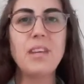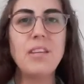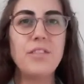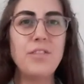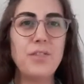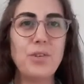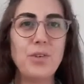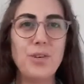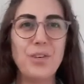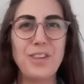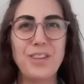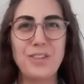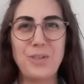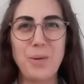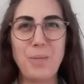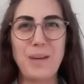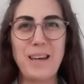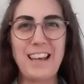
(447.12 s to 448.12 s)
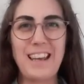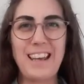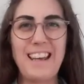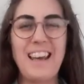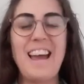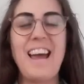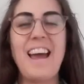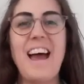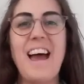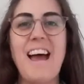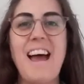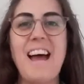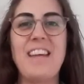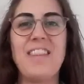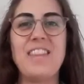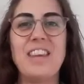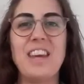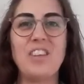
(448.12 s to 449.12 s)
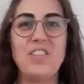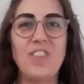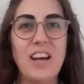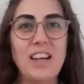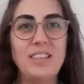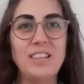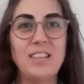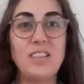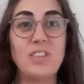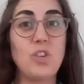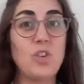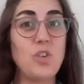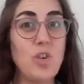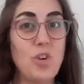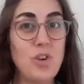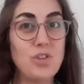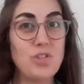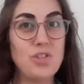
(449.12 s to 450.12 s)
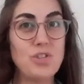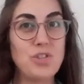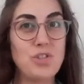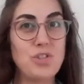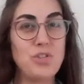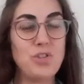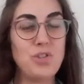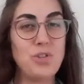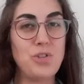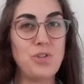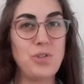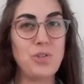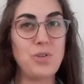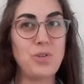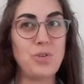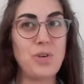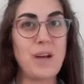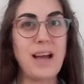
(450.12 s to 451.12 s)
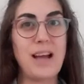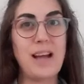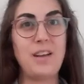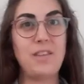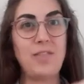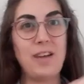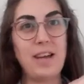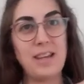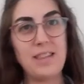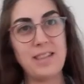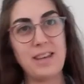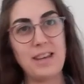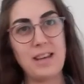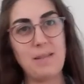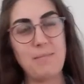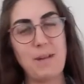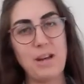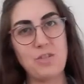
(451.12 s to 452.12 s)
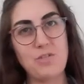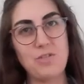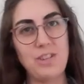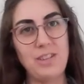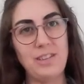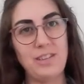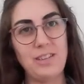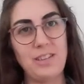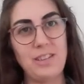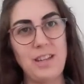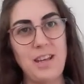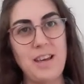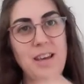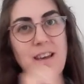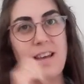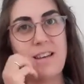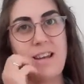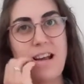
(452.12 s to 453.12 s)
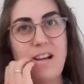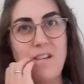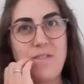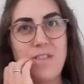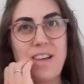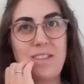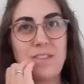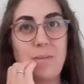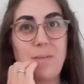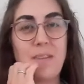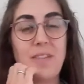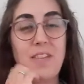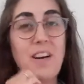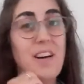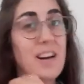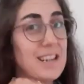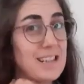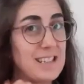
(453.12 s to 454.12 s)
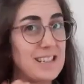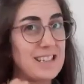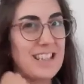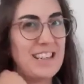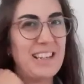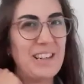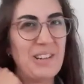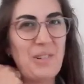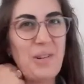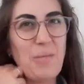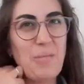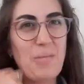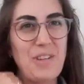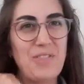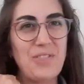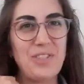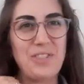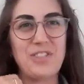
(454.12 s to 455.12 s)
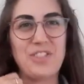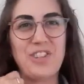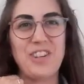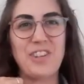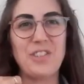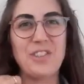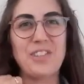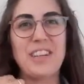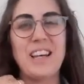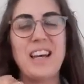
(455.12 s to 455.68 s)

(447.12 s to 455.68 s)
for this topic, and the advice is not to elevate their mattress. Now that's something that I did with my first child.